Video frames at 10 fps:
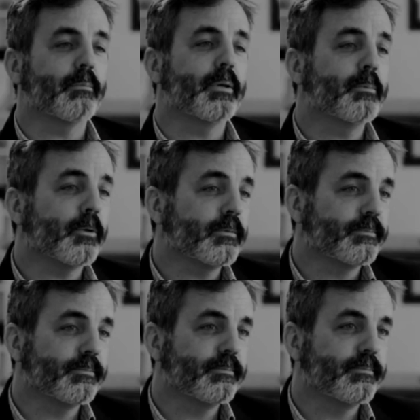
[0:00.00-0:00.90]
people
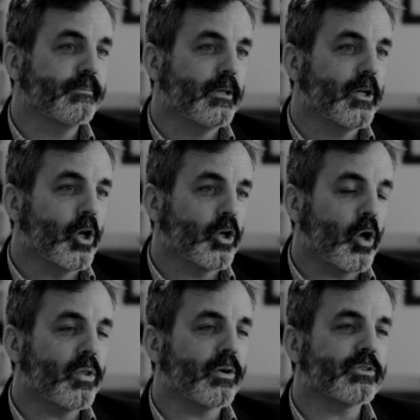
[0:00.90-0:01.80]
go
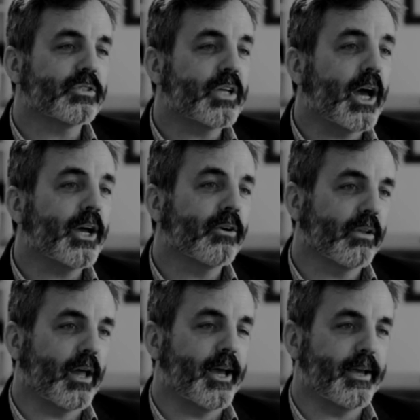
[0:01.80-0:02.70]
their entire
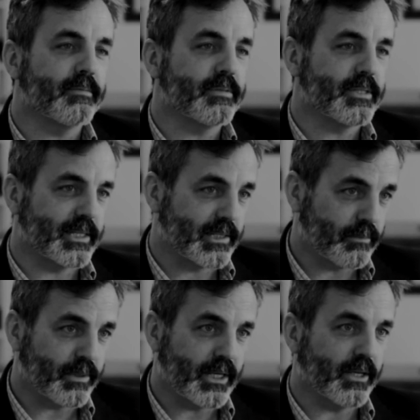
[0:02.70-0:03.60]
lives as
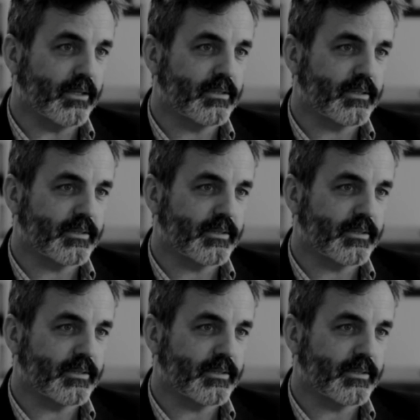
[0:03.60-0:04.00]
somebody else.